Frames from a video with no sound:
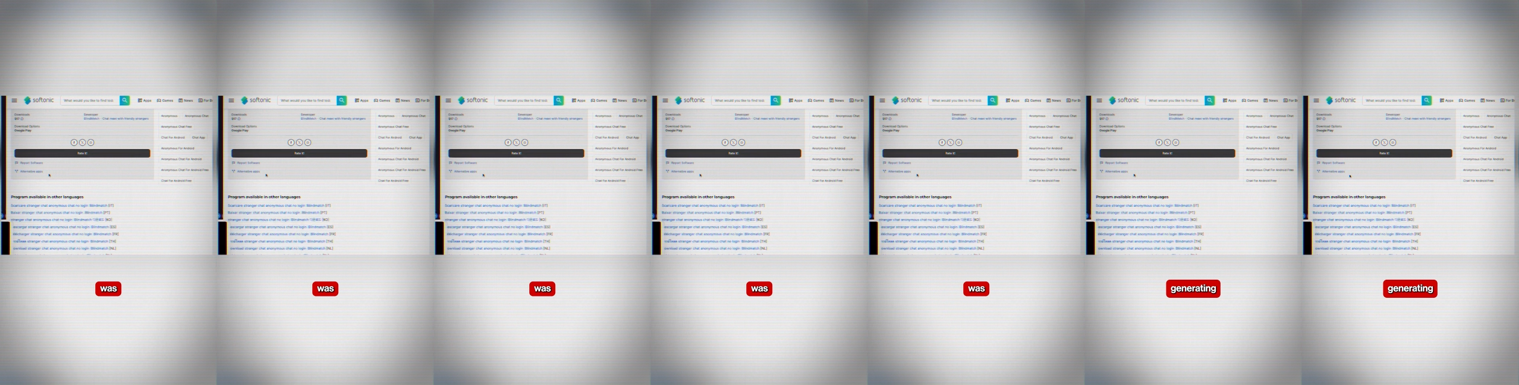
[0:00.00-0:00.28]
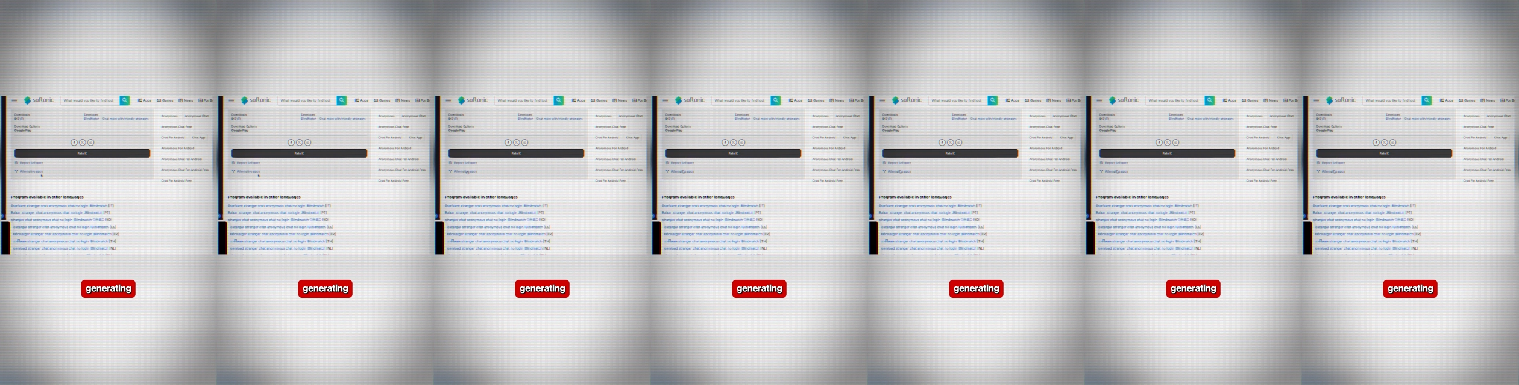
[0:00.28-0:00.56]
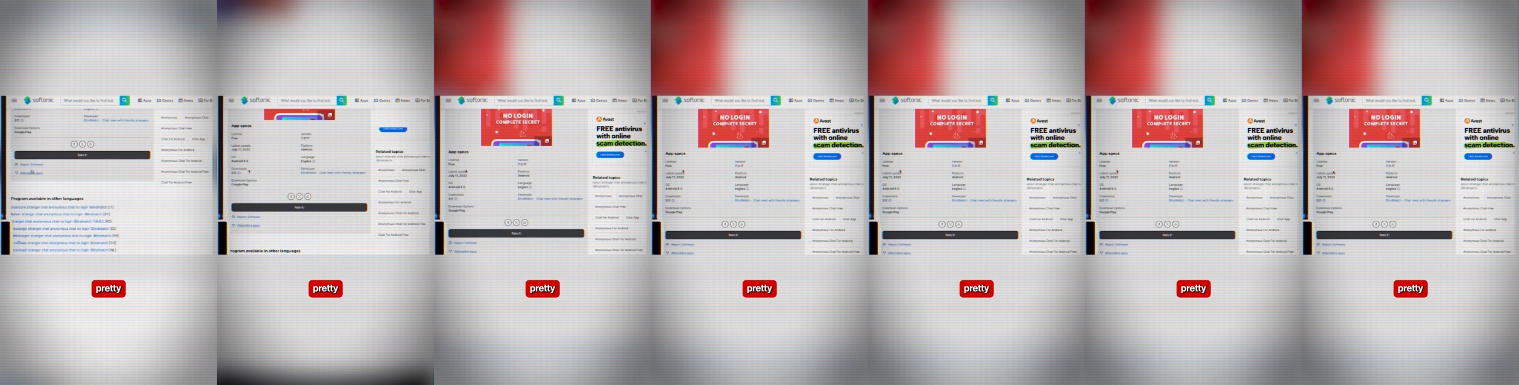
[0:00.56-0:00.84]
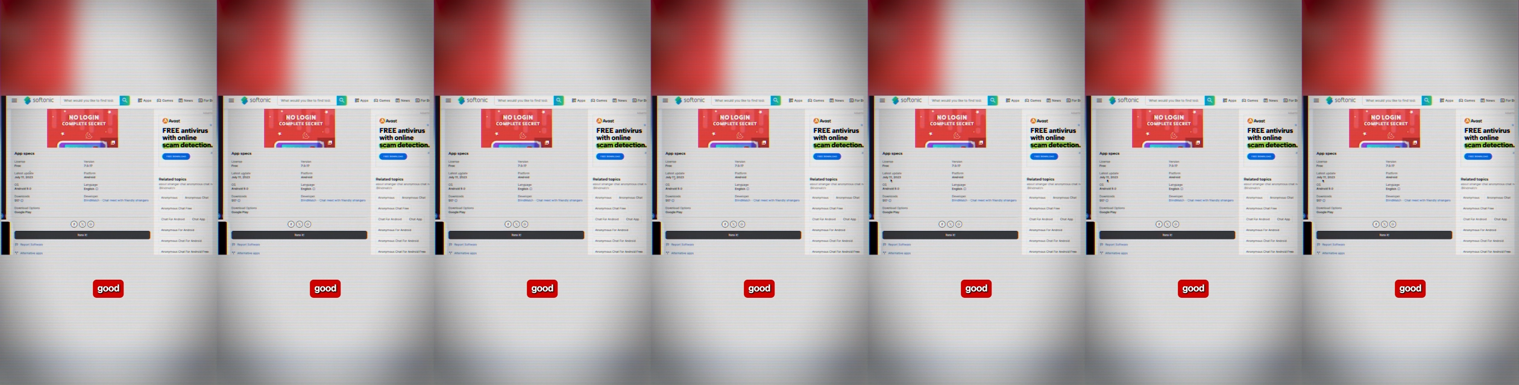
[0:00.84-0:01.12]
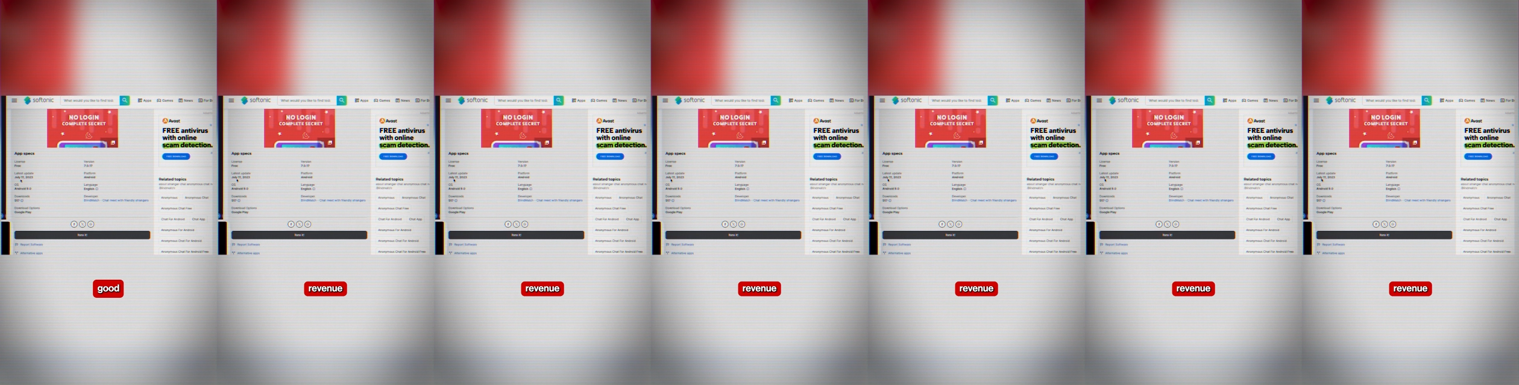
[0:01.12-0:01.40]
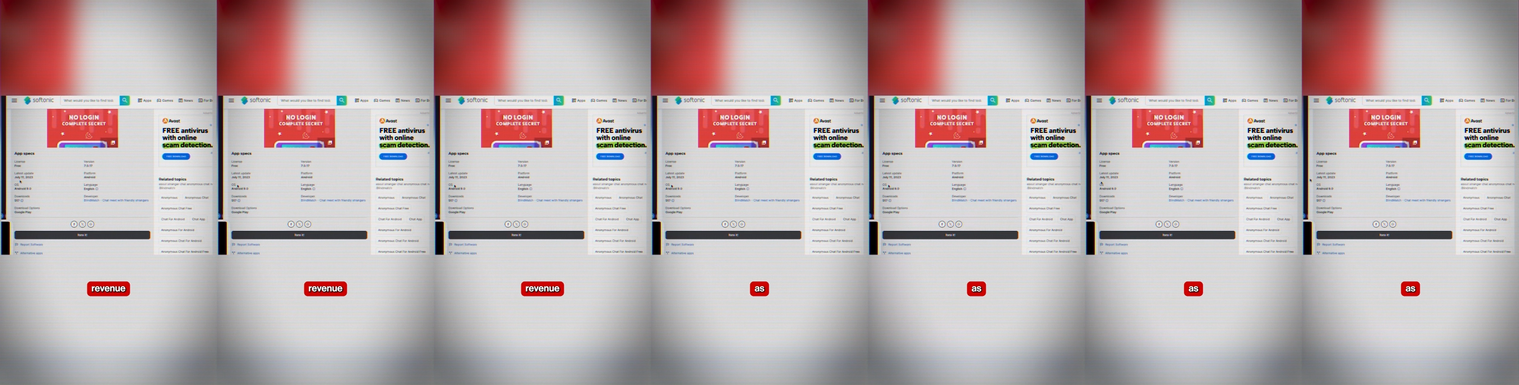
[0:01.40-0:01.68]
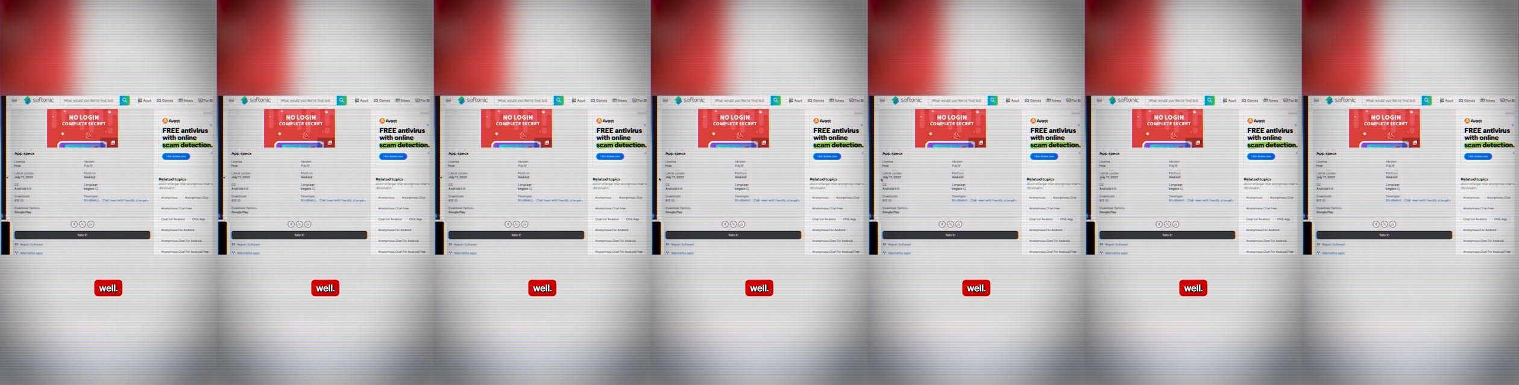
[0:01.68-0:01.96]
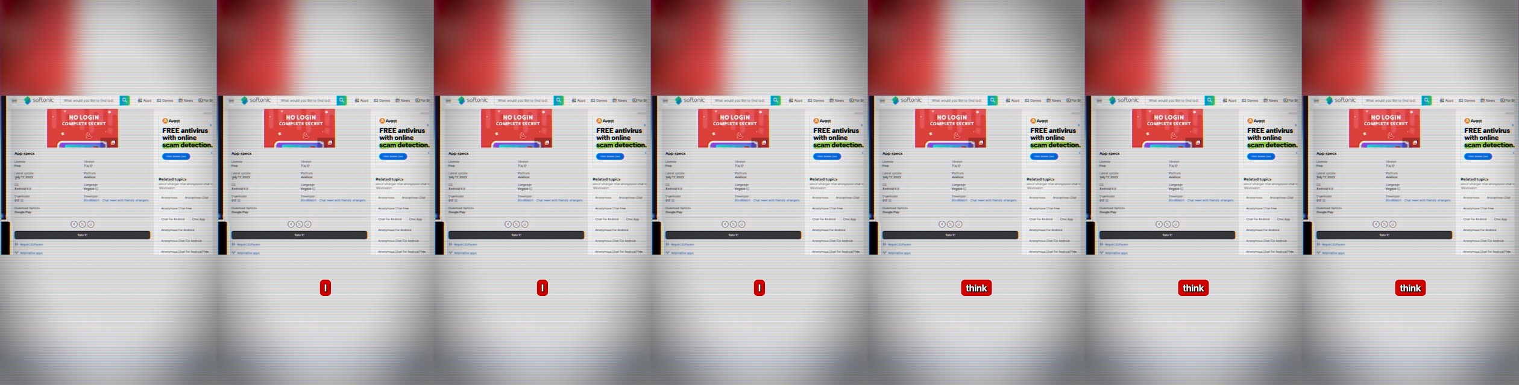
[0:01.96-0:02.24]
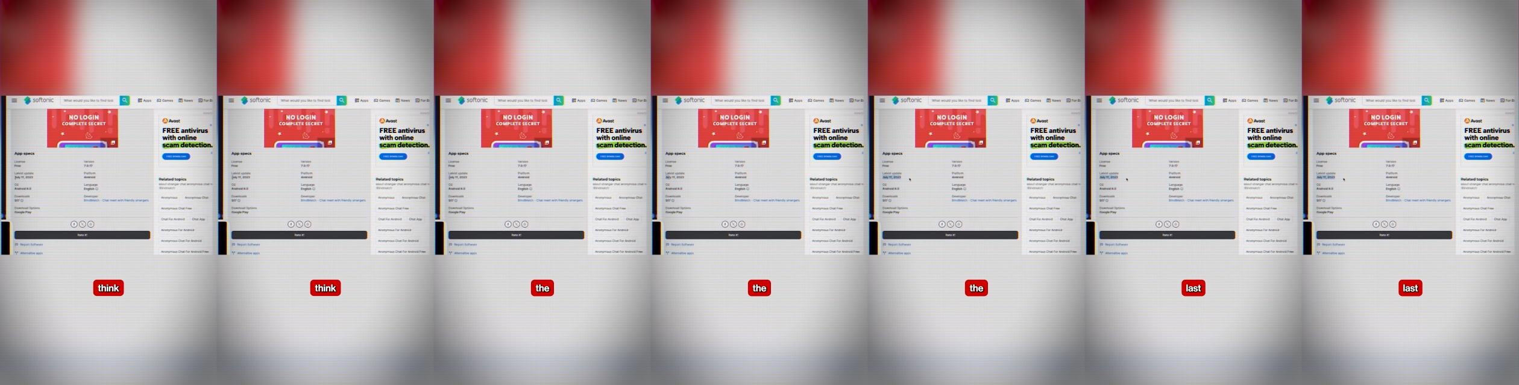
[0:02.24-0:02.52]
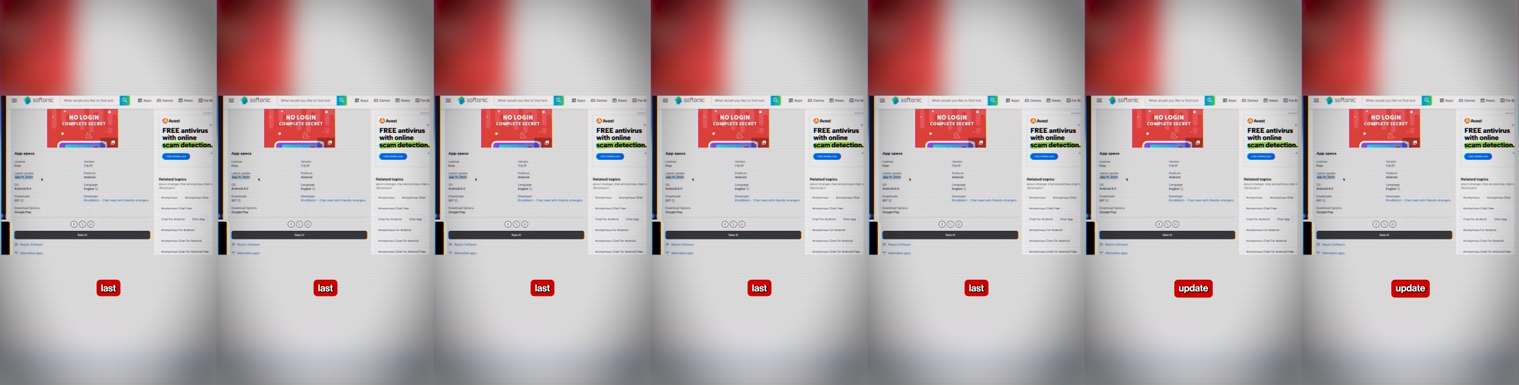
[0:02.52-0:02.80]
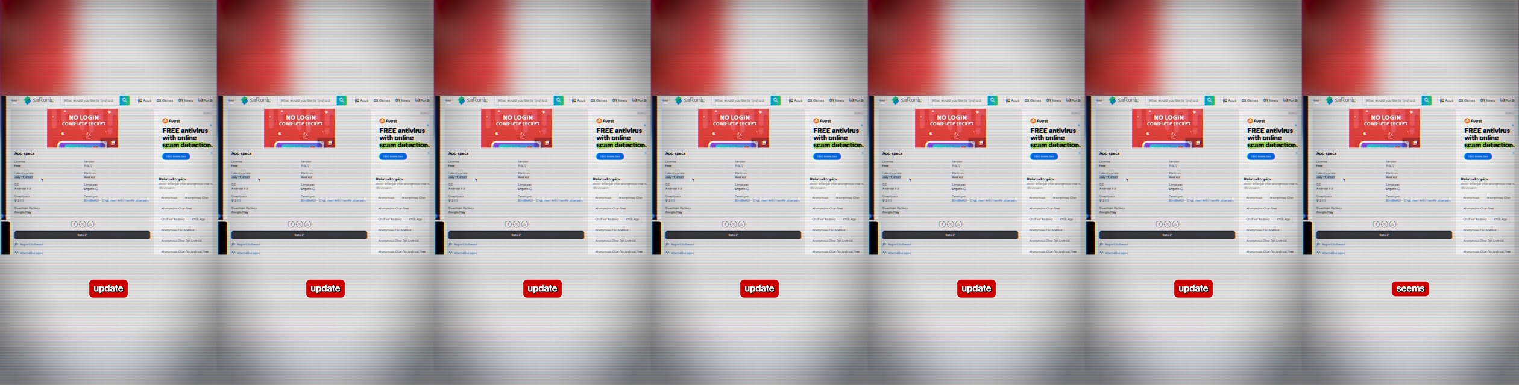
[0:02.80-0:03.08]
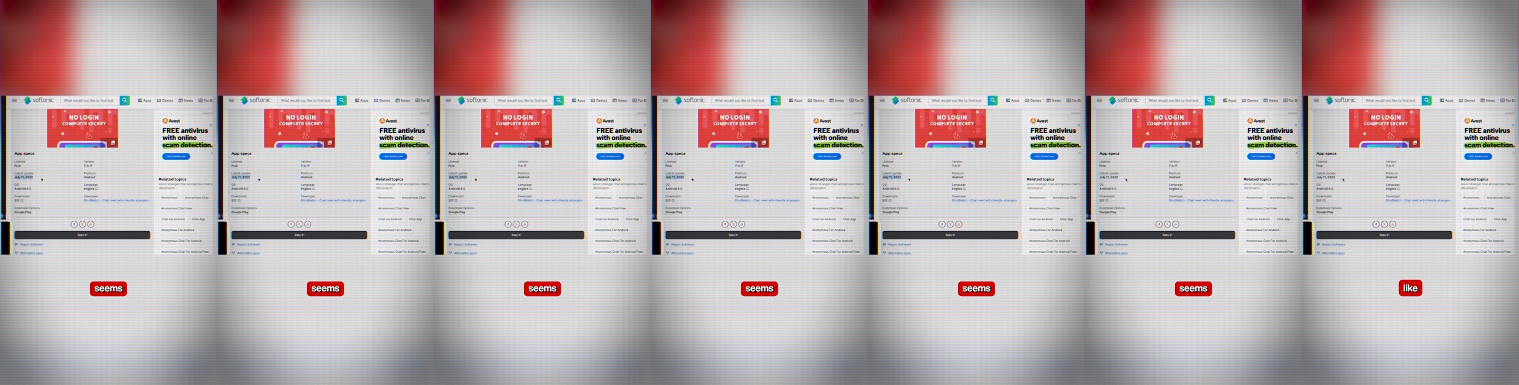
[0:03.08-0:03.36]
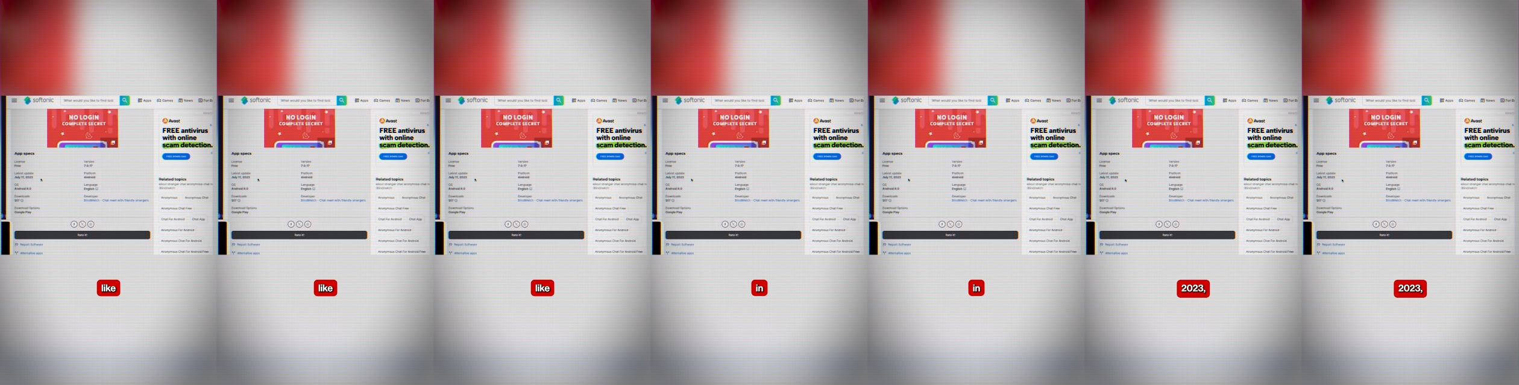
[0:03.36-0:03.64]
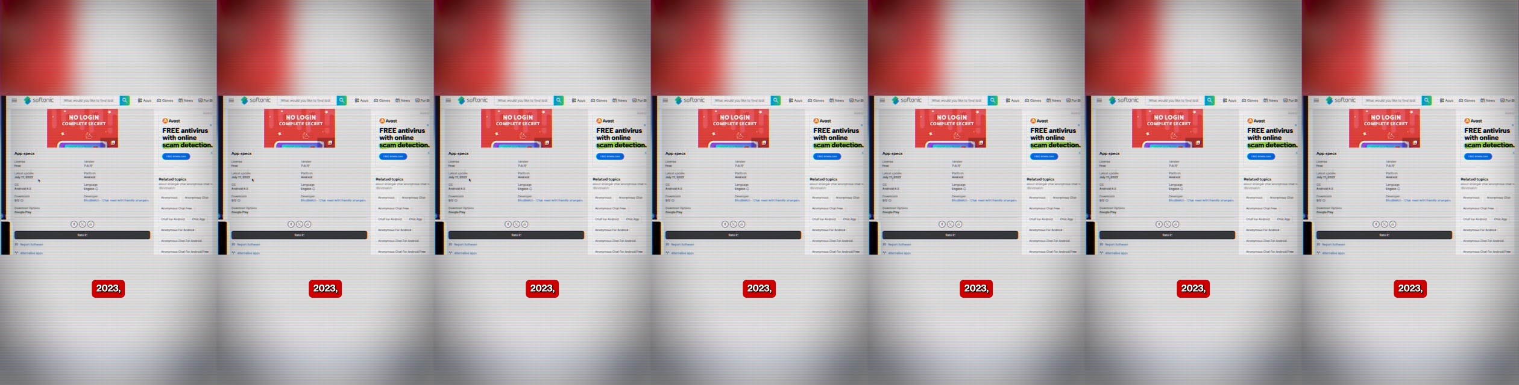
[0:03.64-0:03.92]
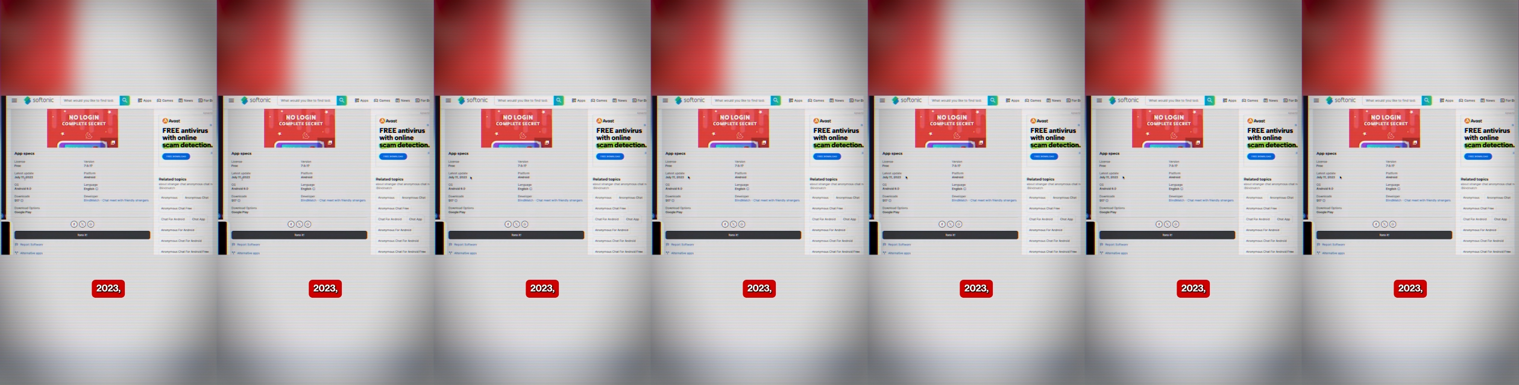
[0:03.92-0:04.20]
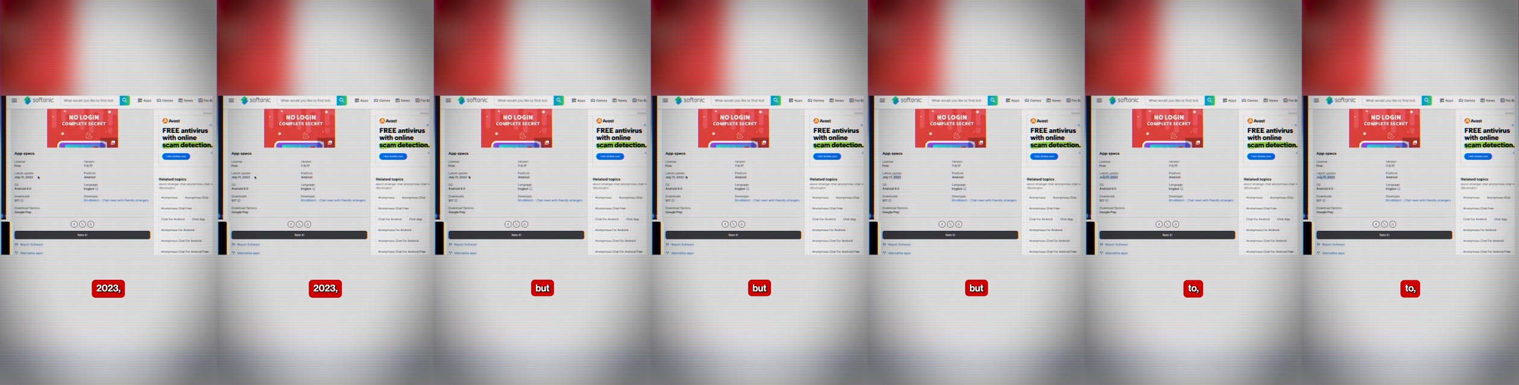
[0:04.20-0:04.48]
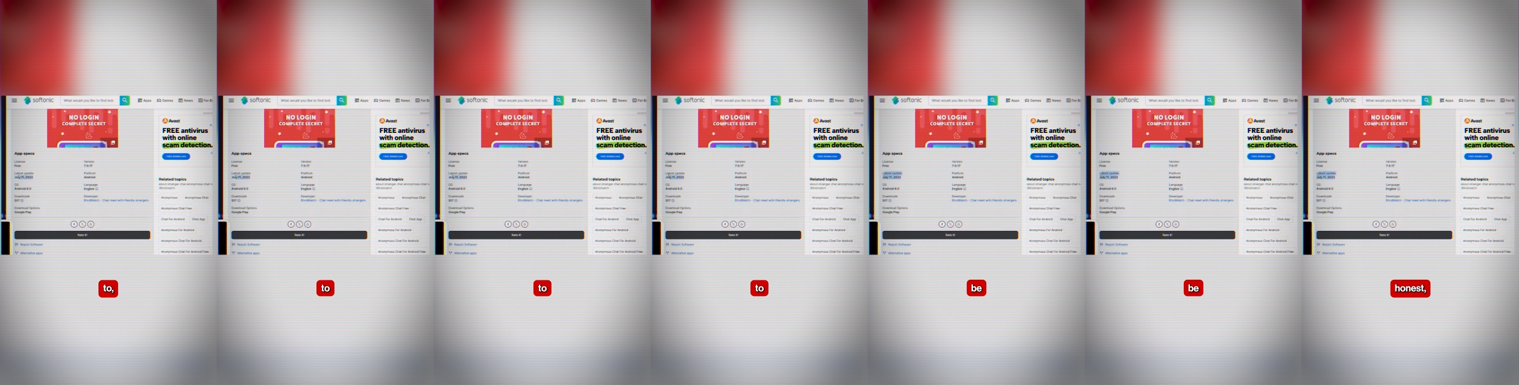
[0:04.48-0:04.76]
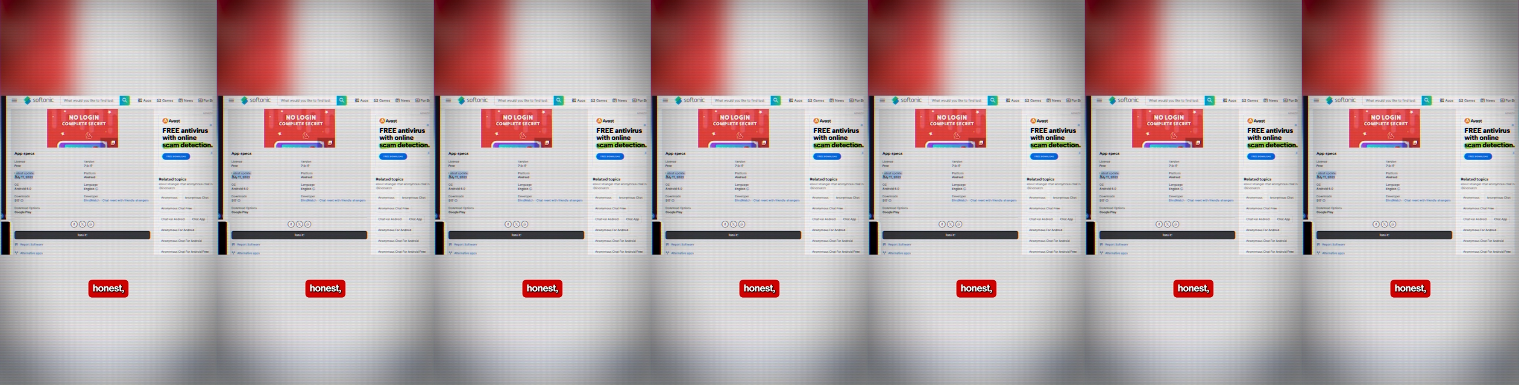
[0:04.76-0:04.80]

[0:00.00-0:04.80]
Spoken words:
(no speaker visible)